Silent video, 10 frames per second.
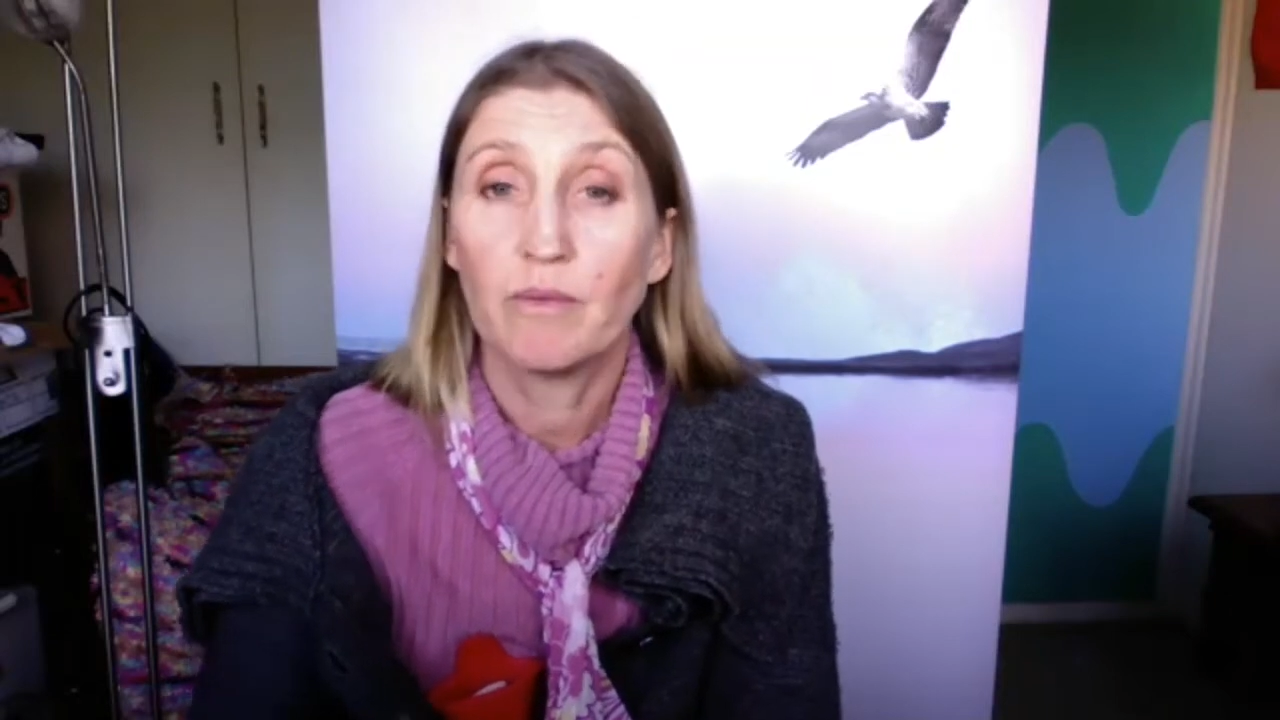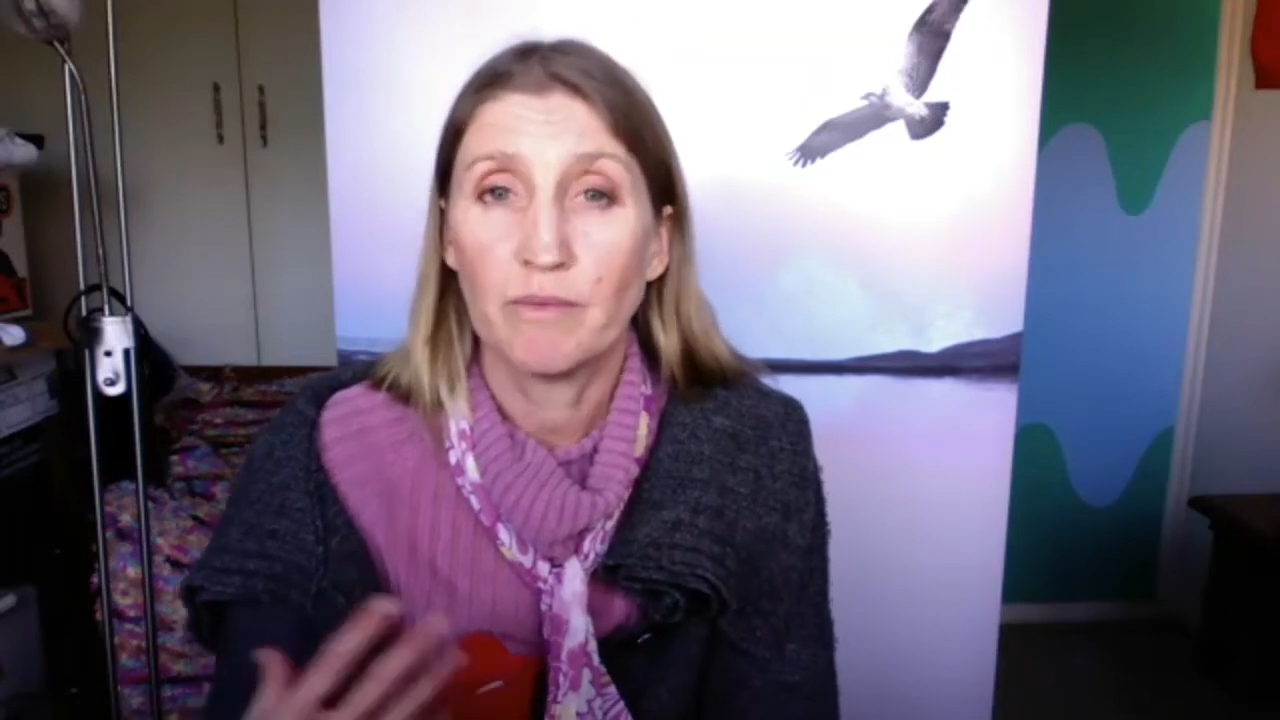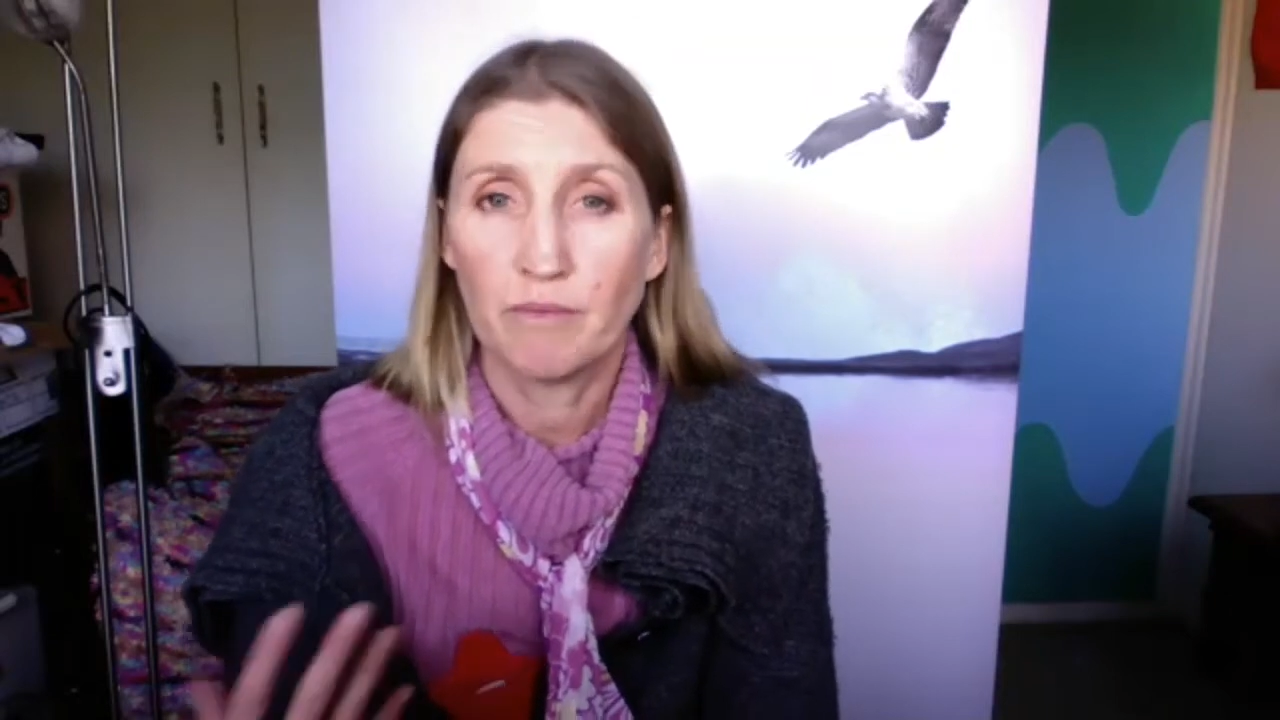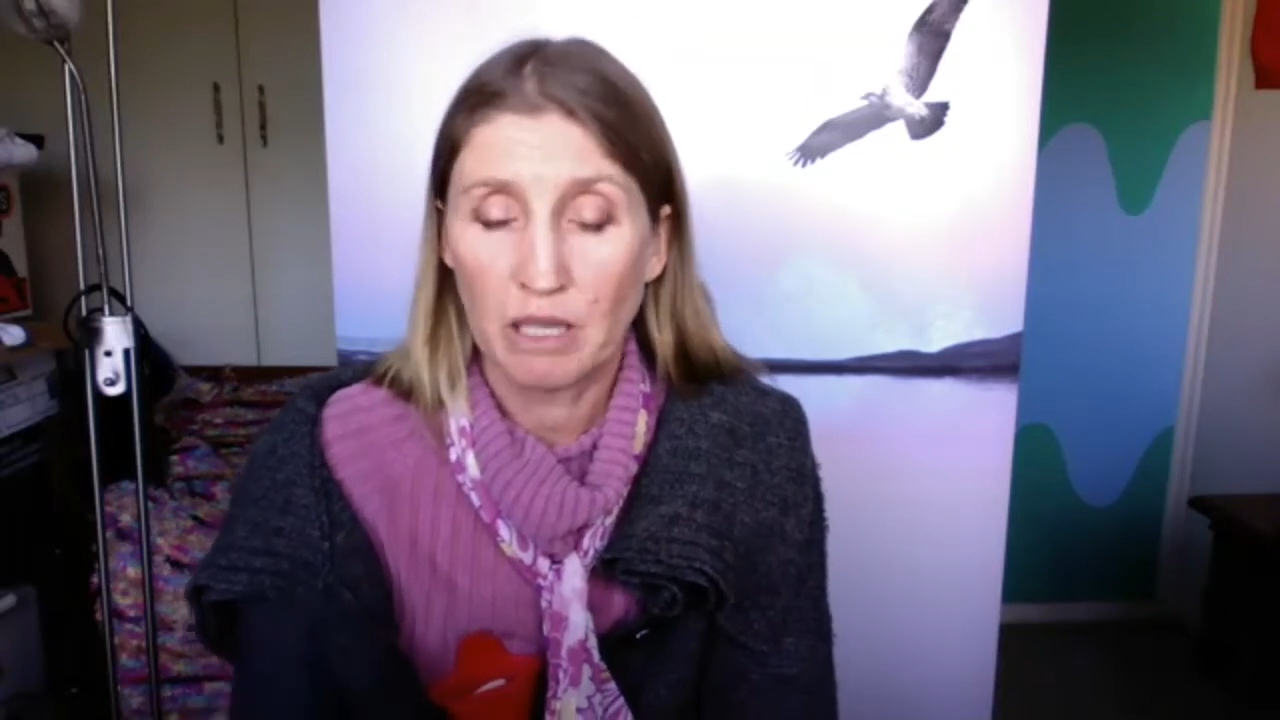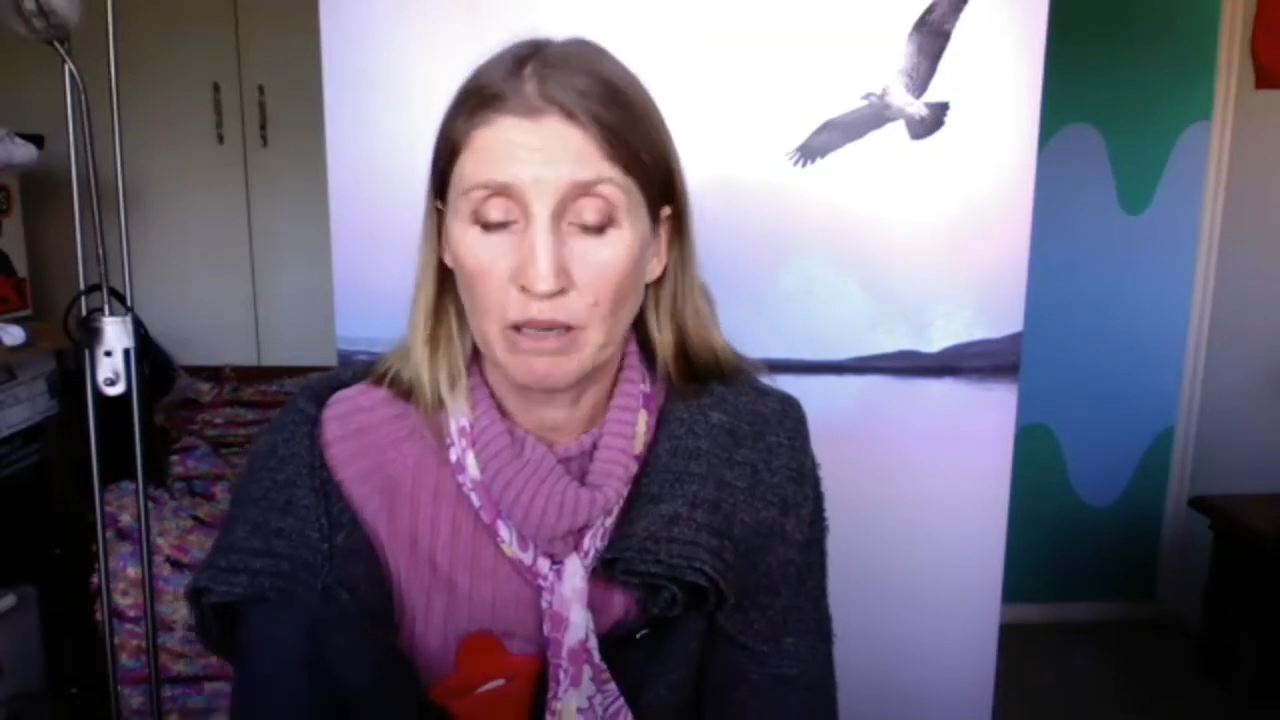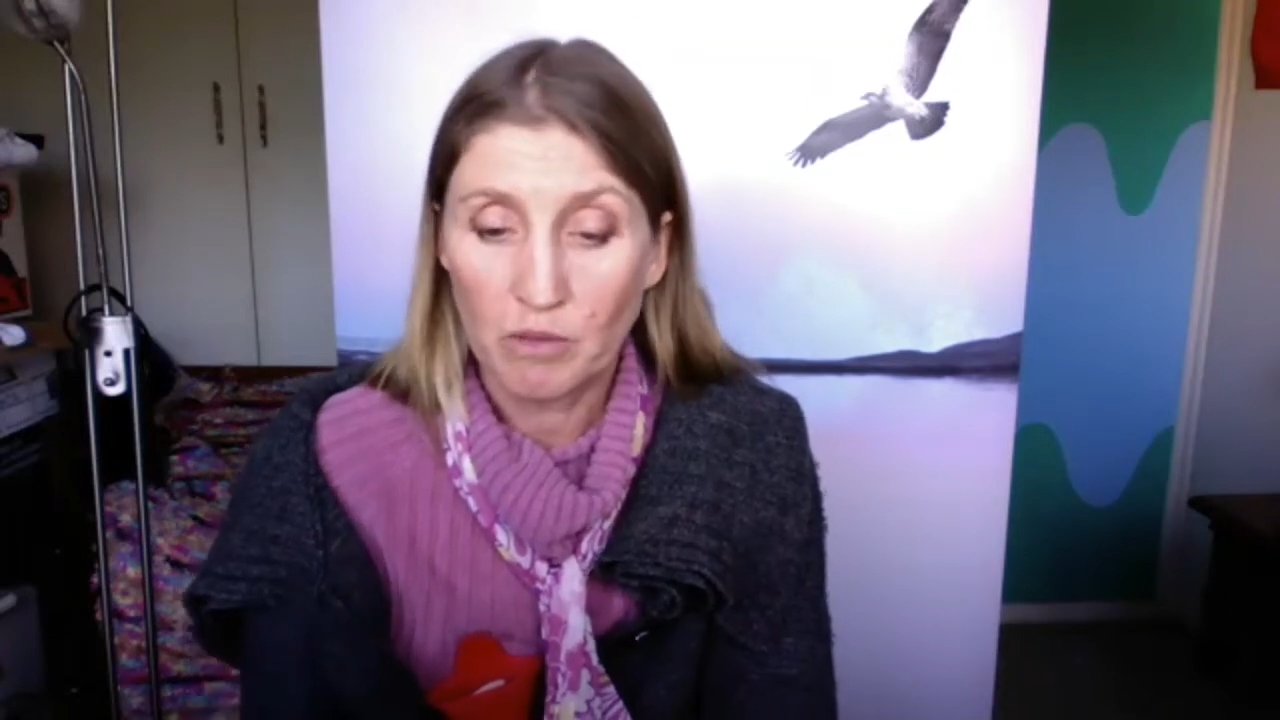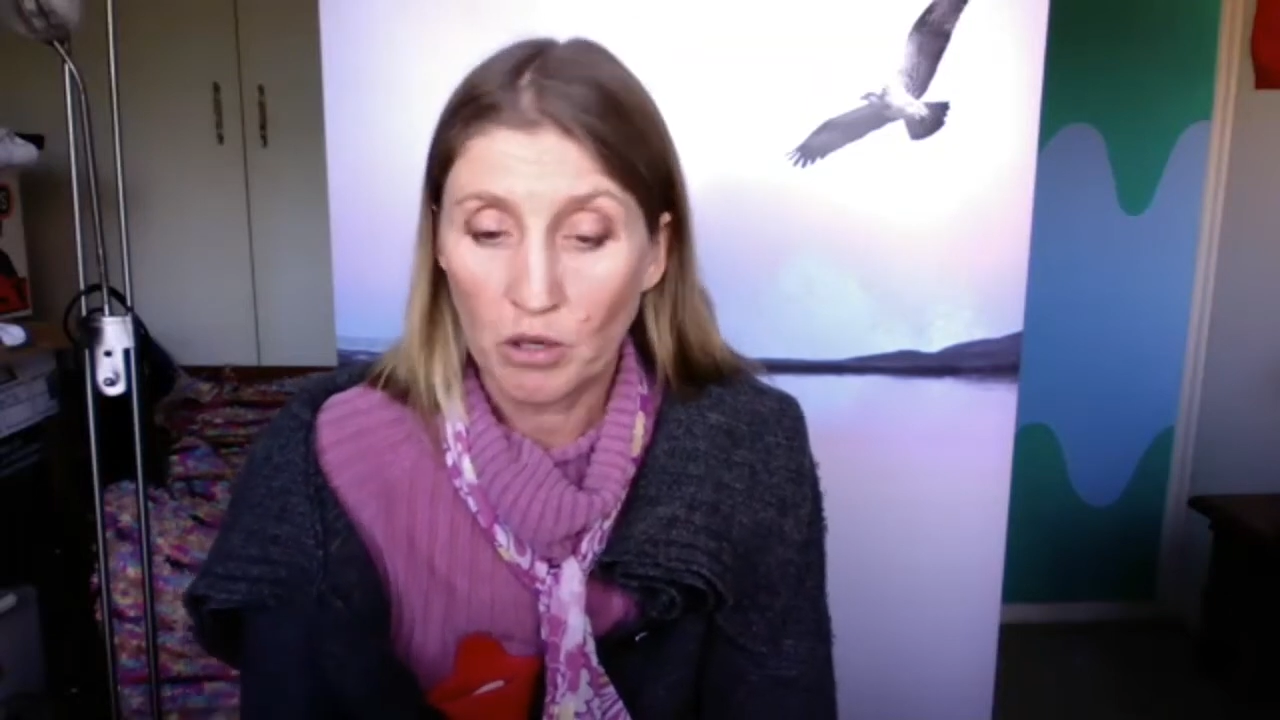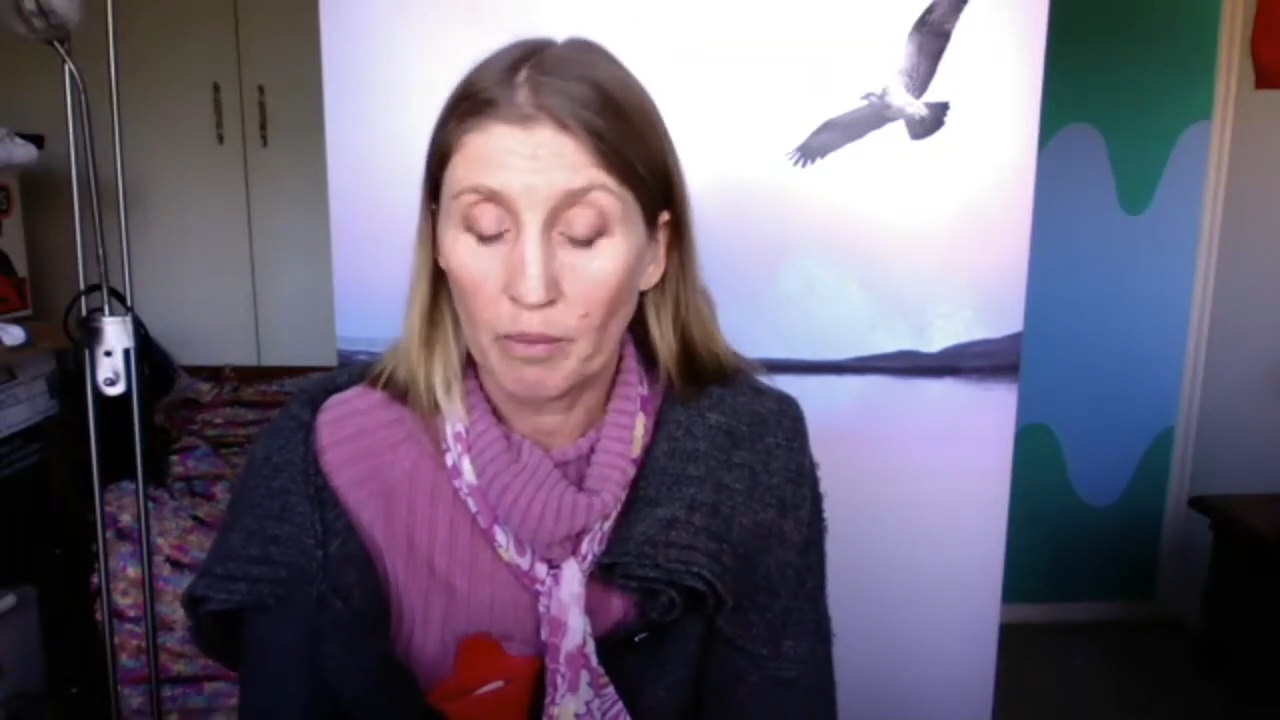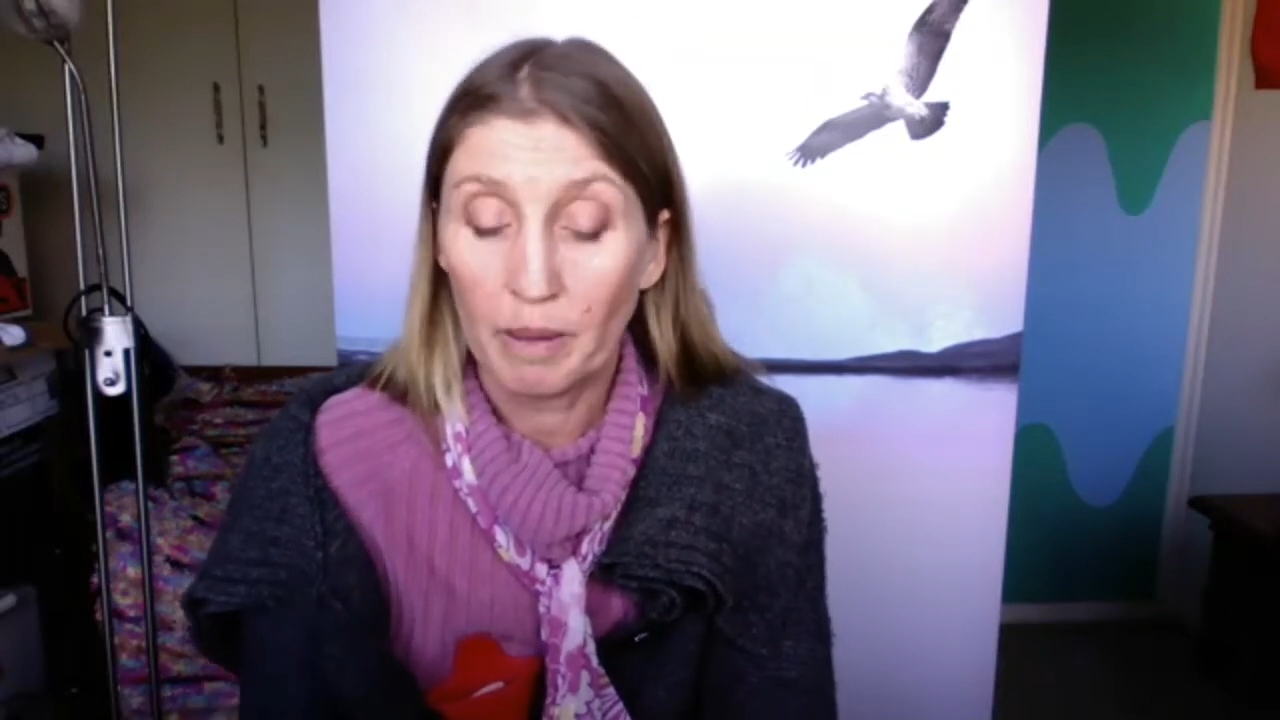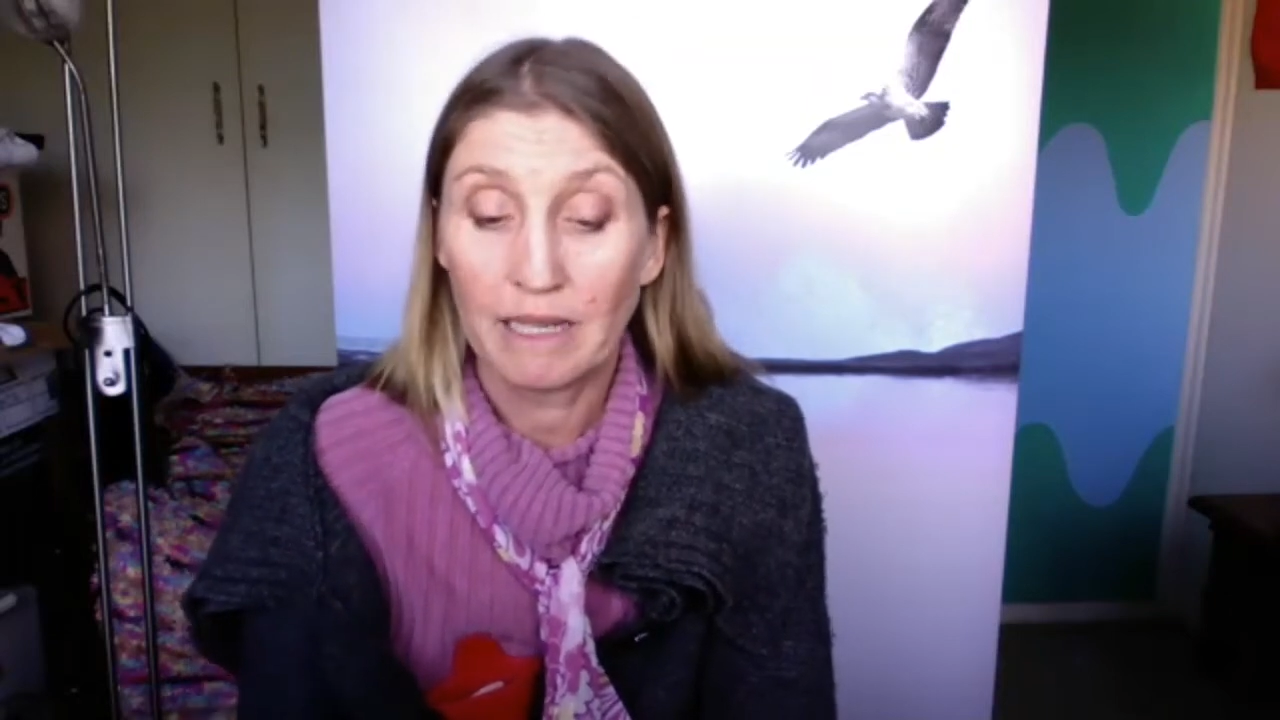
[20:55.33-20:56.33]
some
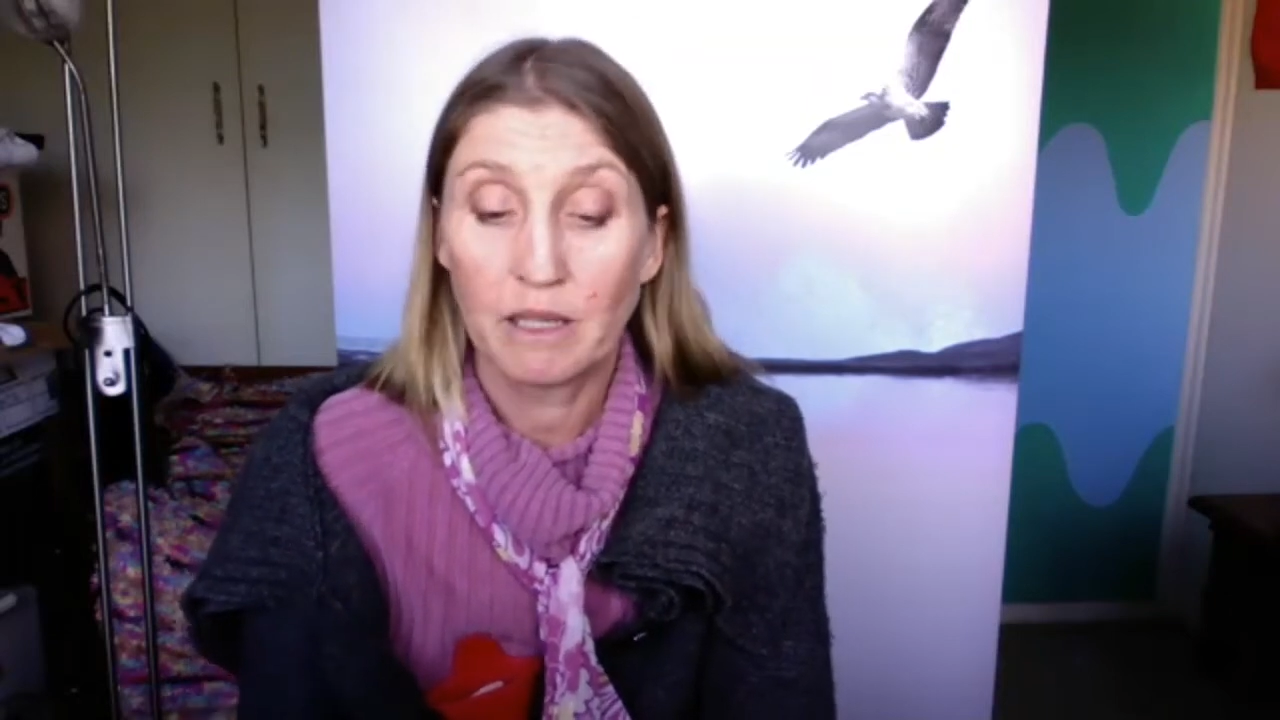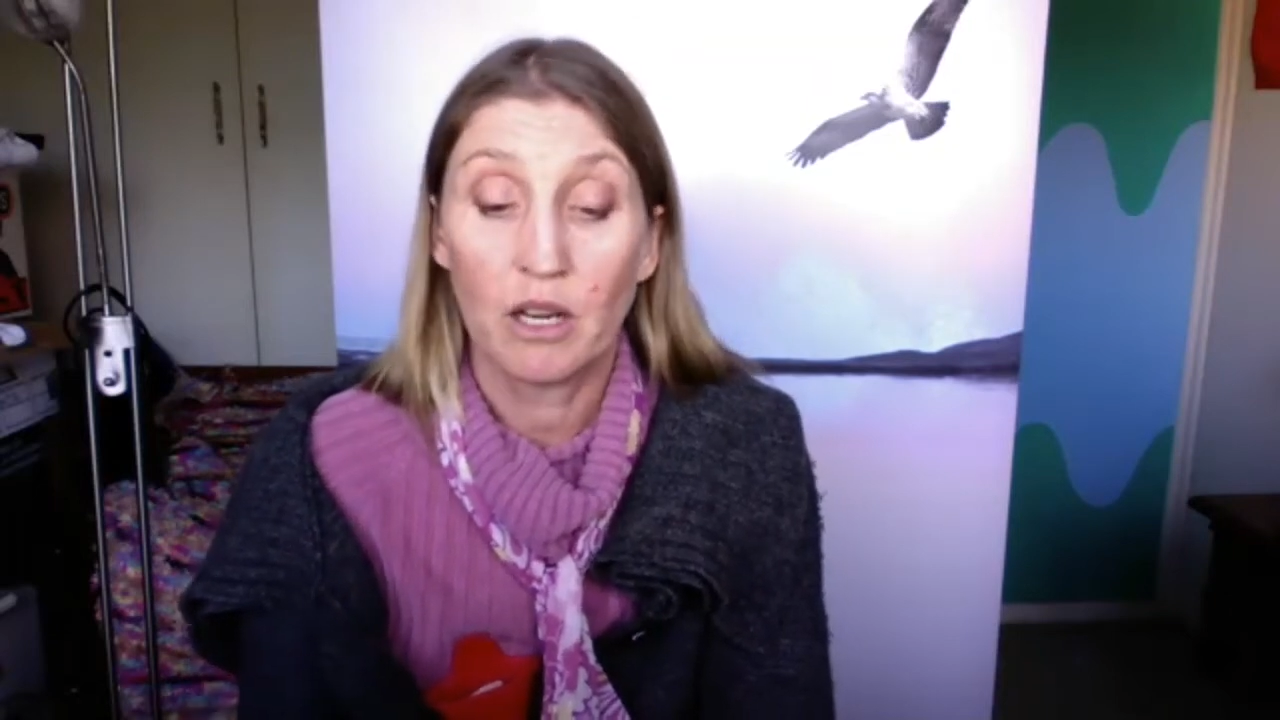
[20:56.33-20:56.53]
topics